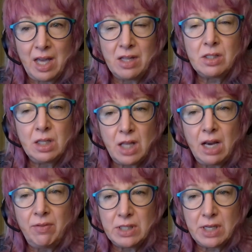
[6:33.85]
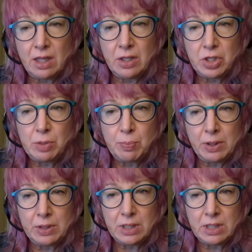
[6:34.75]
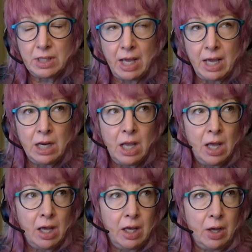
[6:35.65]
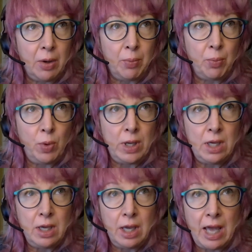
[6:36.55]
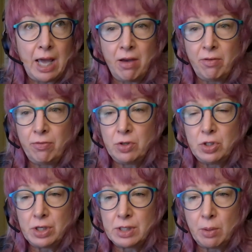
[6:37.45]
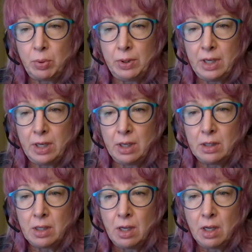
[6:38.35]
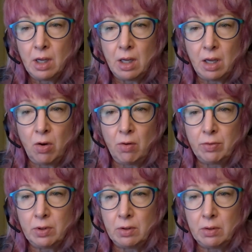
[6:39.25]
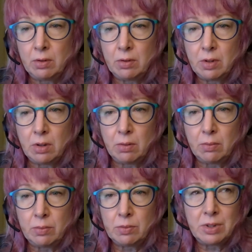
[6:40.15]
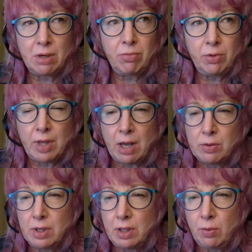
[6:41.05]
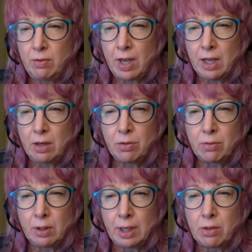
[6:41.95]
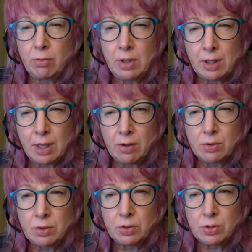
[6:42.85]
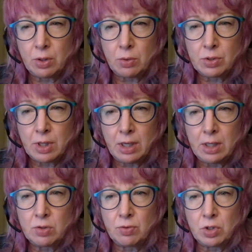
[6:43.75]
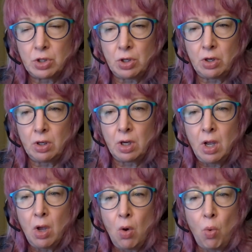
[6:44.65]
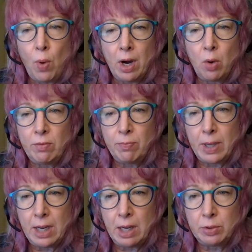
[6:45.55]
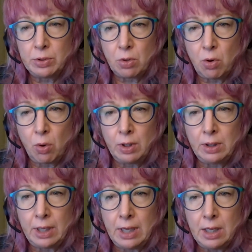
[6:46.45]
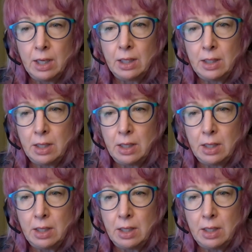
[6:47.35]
Yeah, and there's a lot of intelligence built into that. We have just completed over several thousand. I think we've had like 3,000 or so studies returned where we've been able to correlate